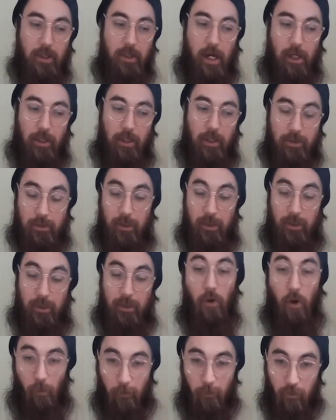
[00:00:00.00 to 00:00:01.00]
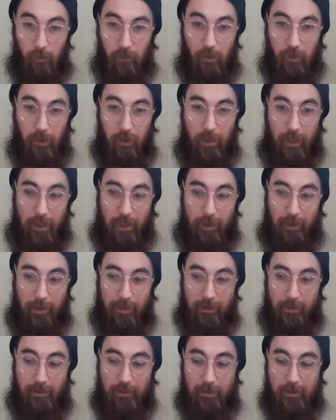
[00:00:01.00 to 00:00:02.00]
It is less mobile.
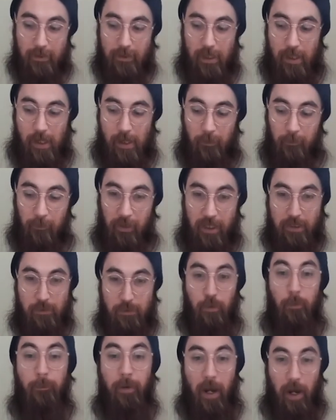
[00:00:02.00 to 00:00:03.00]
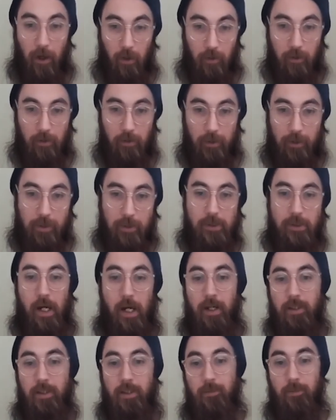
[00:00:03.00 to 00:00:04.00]
It is less prepared. It is
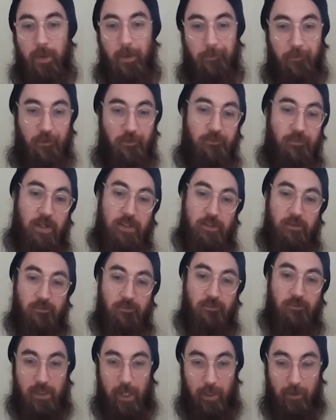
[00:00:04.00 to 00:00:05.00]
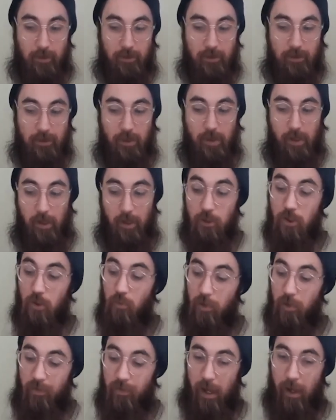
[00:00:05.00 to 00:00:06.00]
not in some type of defensive stance. And so
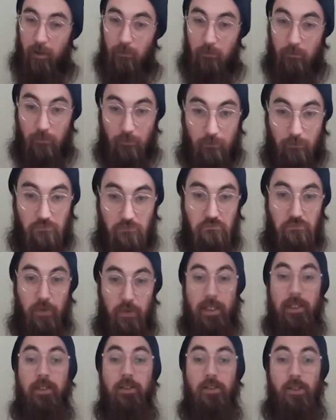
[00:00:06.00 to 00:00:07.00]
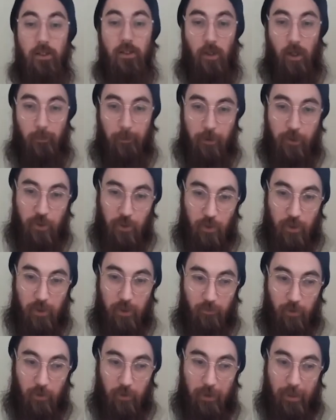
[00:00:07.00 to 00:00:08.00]
with that, easier
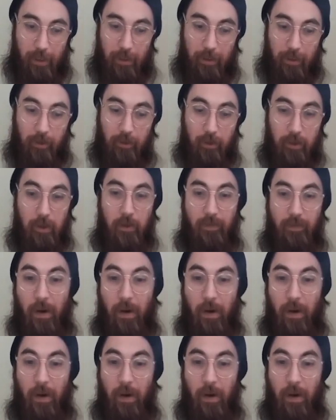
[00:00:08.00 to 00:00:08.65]
opportunity for you to hit it.